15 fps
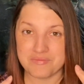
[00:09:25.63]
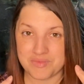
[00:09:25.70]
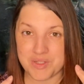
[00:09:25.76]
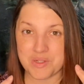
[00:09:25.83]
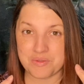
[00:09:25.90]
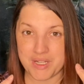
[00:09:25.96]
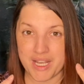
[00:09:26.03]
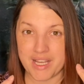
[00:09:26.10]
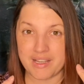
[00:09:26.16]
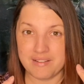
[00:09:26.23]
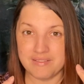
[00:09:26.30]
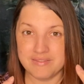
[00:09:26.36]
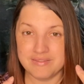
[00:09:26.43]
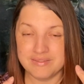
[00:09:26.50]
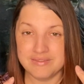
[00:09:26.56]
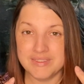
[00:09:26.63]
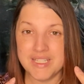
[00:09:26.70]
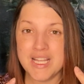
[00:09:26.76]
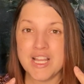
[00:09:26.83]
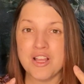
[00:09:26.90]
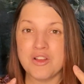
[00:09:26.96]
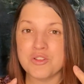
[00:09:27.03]
okay?
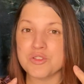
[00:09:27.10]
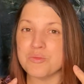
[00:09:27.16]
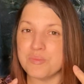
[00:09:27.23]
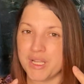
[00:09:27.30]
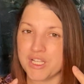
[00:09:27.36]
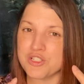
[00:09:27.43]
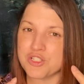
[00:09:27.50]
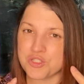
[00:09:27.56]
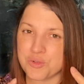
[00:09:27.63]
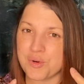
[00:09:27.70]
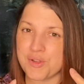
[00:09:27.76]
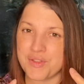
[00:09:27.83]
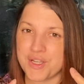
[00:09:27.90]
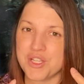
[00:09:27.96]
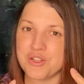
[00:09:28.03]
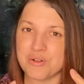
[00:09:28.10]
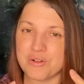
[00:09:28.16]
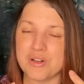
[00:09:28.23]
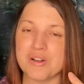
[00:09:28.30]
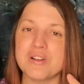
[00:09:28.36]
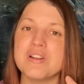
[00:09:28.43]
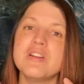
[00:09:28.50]
So make sure that
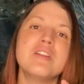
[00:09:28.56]
you're